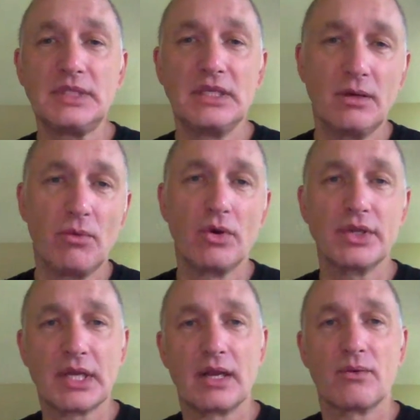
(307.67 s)
The more
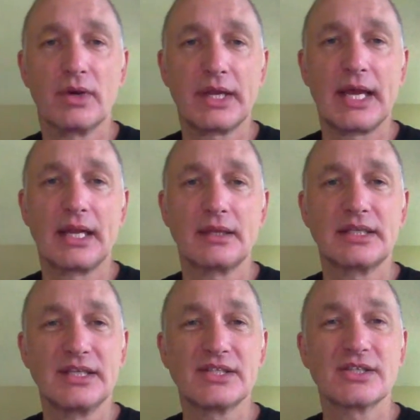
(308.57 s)
you kind of work at it, the
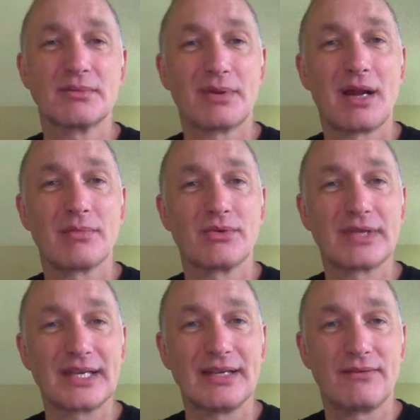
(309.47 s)
easier it probably will
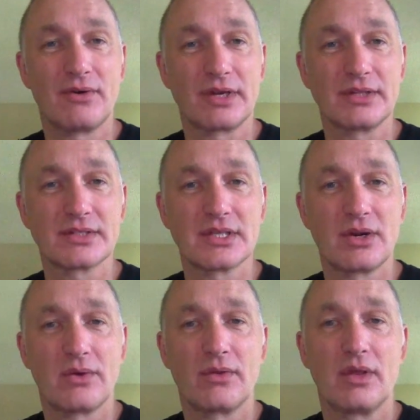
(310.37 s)
get for you.
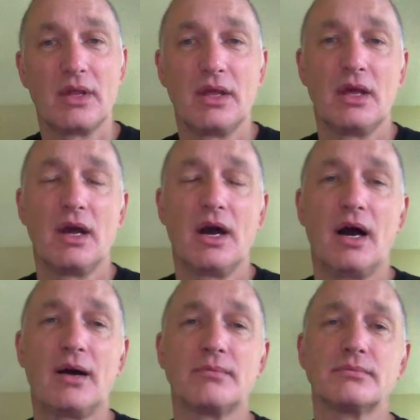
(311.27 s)
So
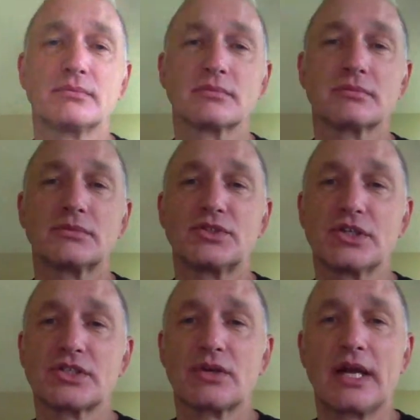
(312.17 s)
um,
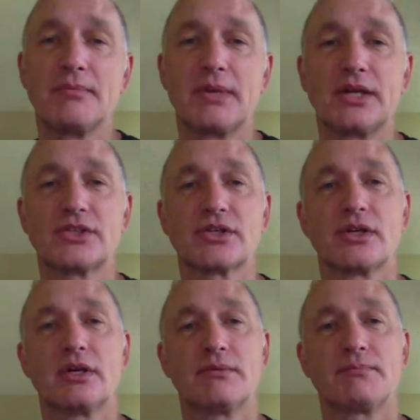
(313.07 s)
just try to make
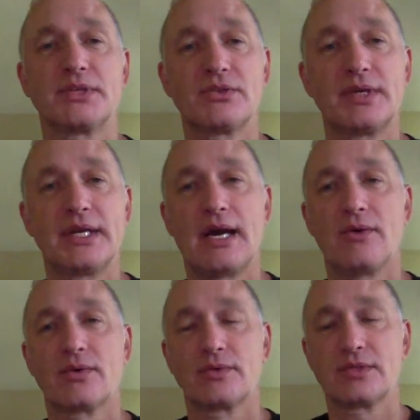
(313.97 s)
sure between
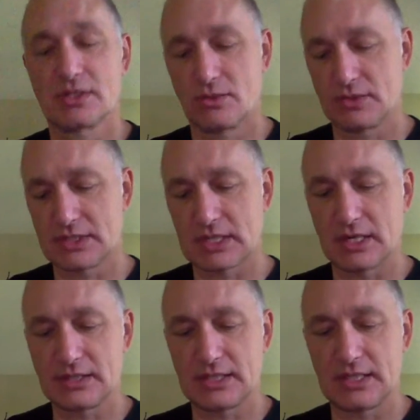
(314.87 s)
now and when school
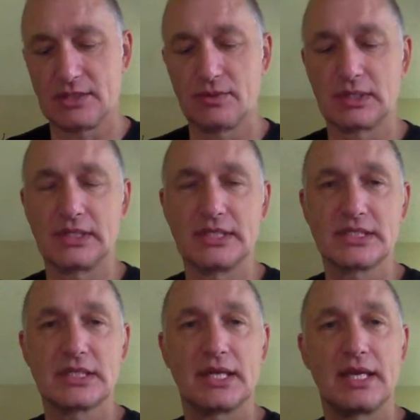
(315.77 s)
starts that you at
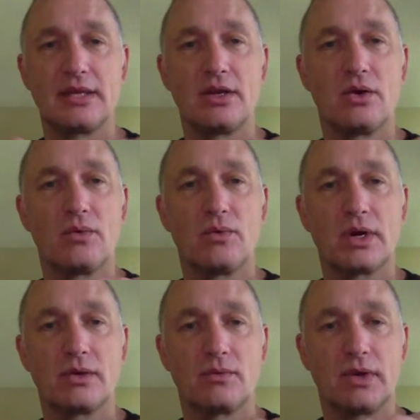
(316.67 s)
least, again, know
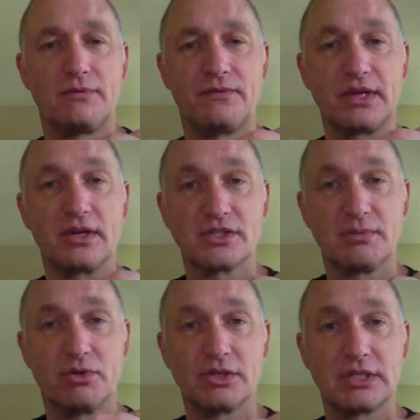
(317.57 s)
what fingers to
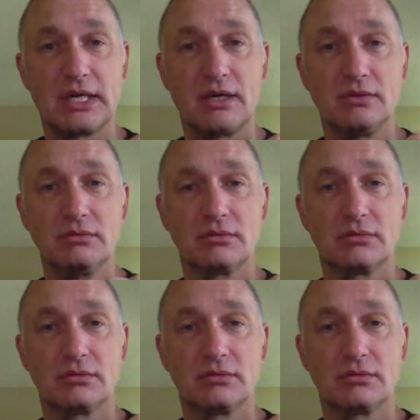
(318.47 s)
push down,